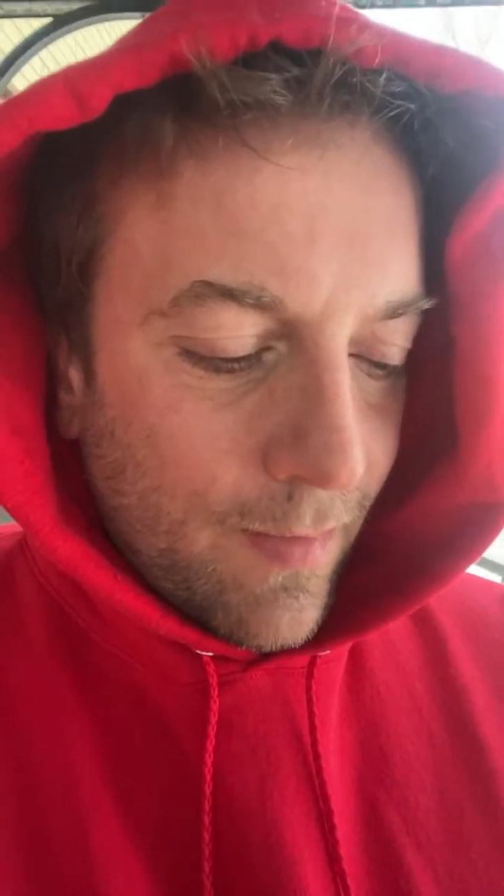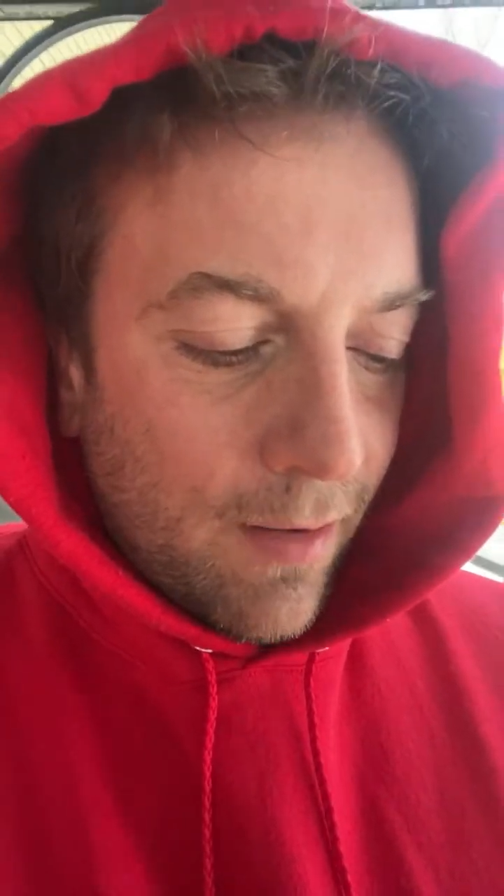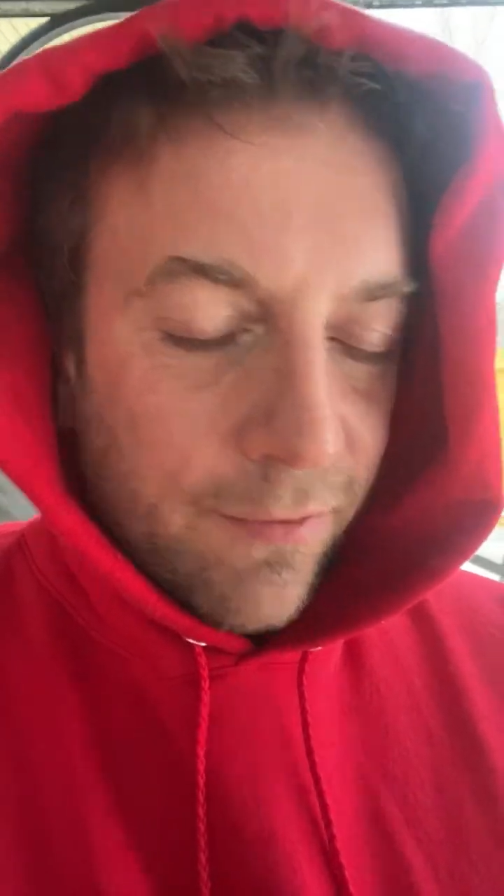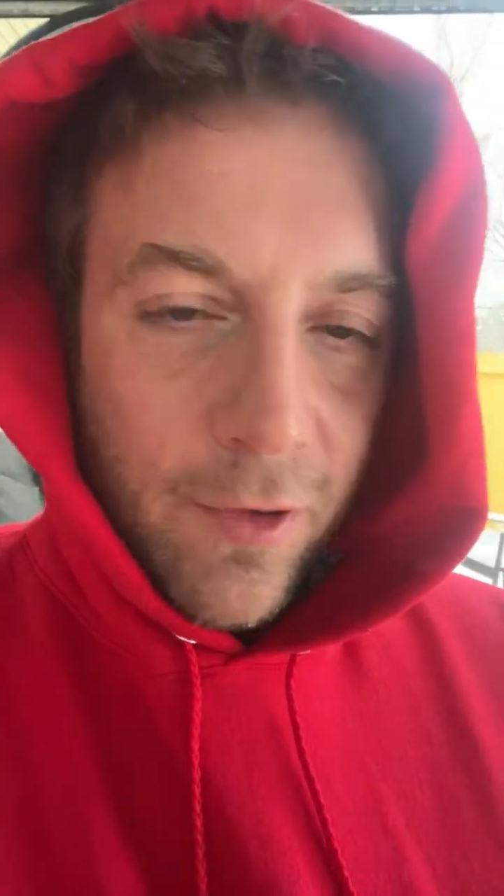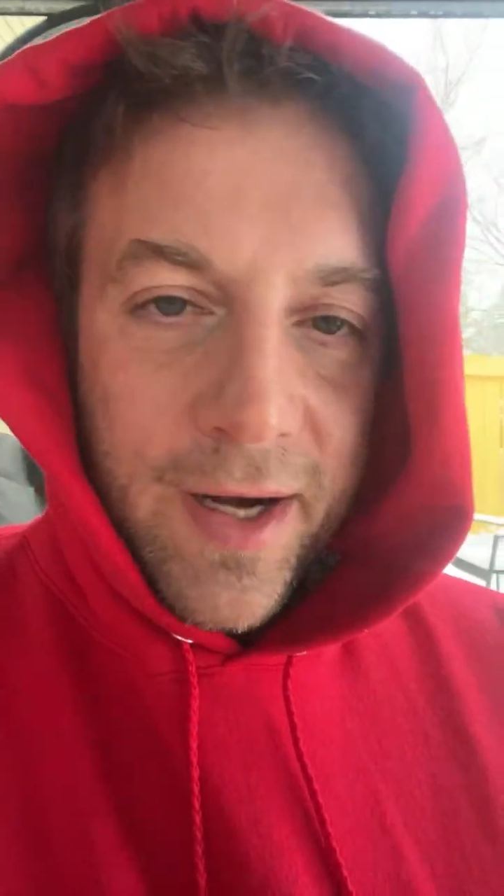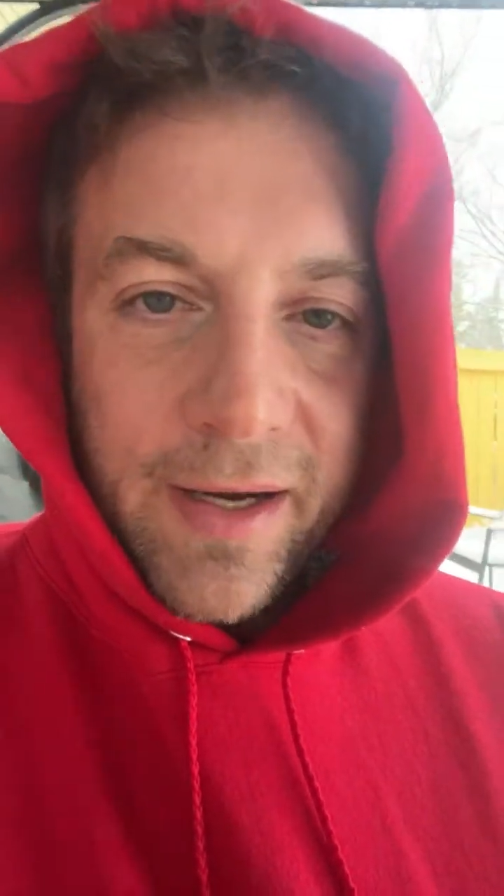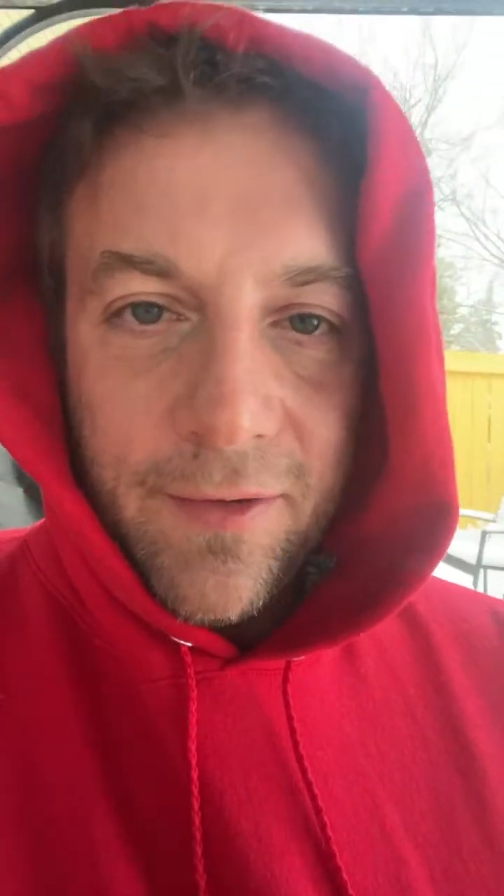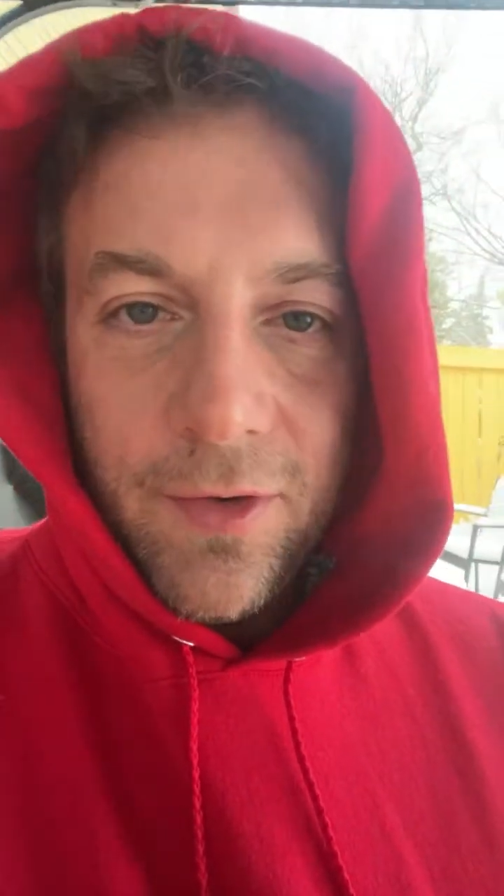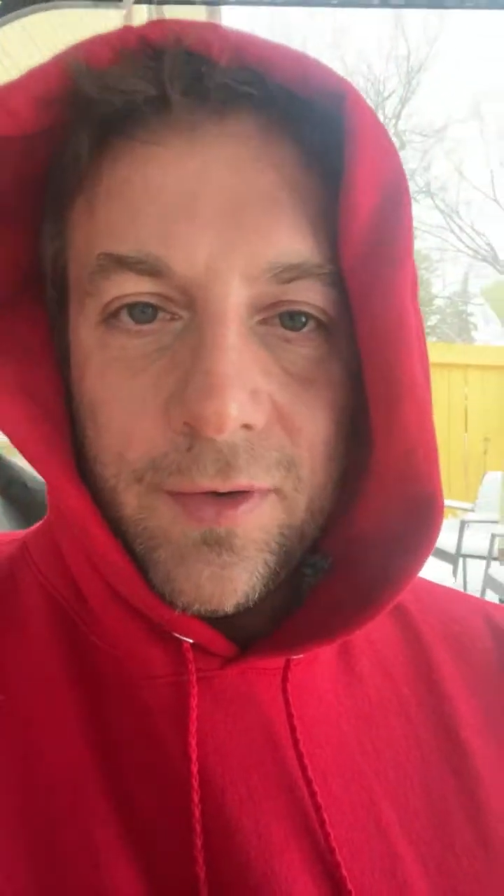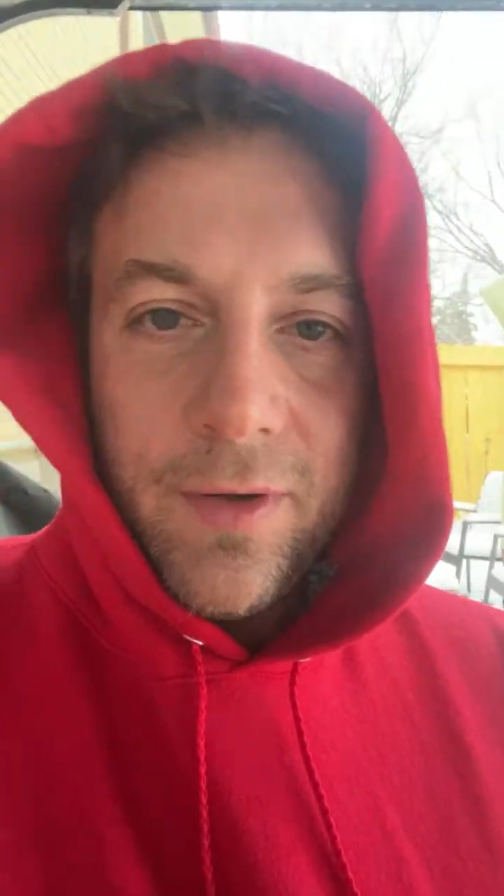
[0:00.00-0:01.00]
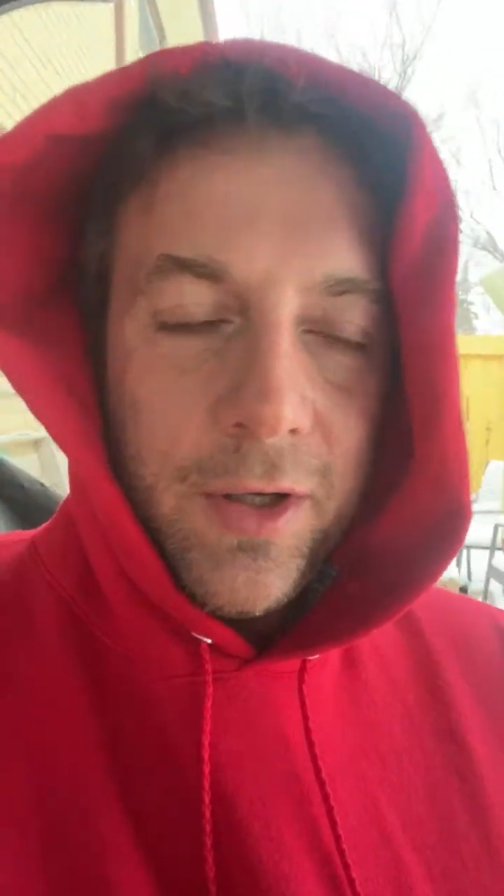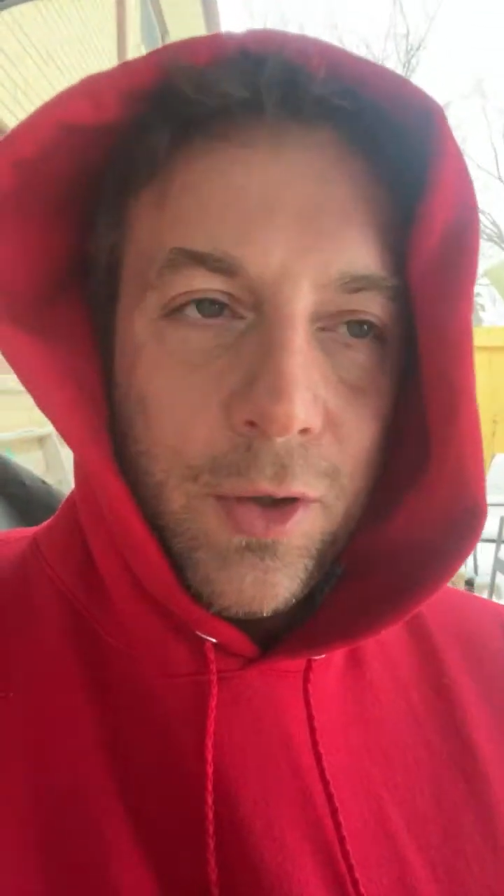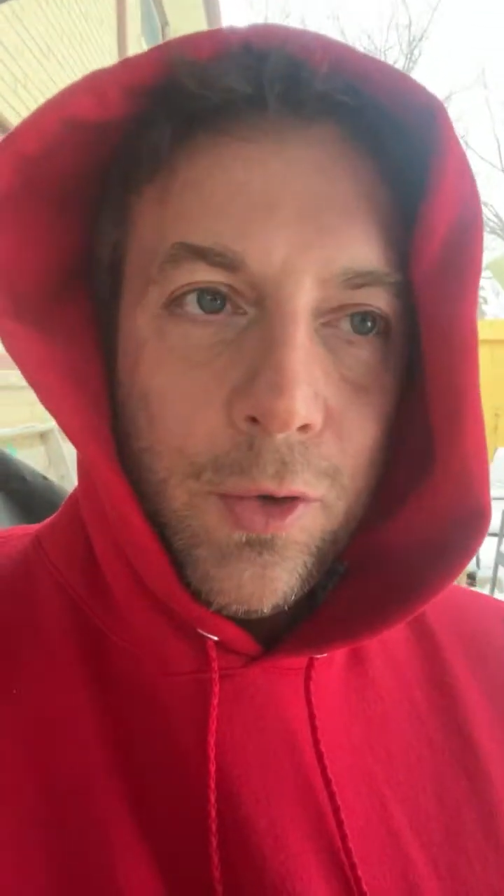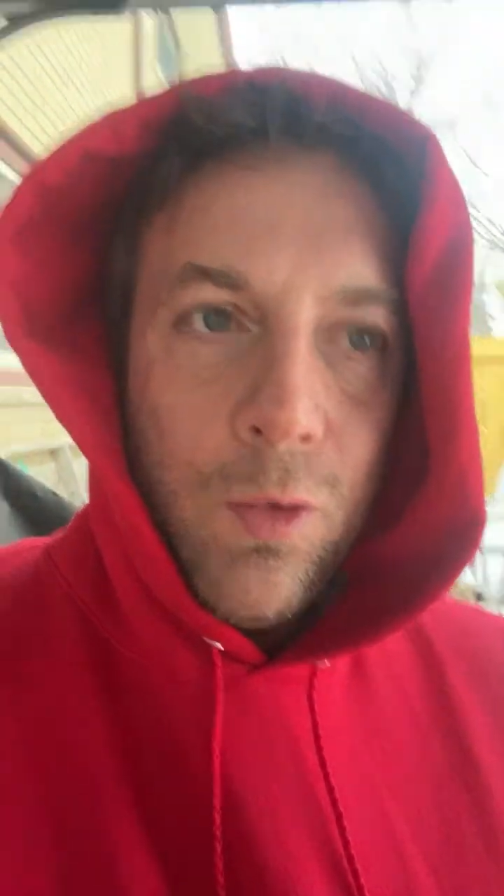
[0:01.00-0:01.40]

For any of you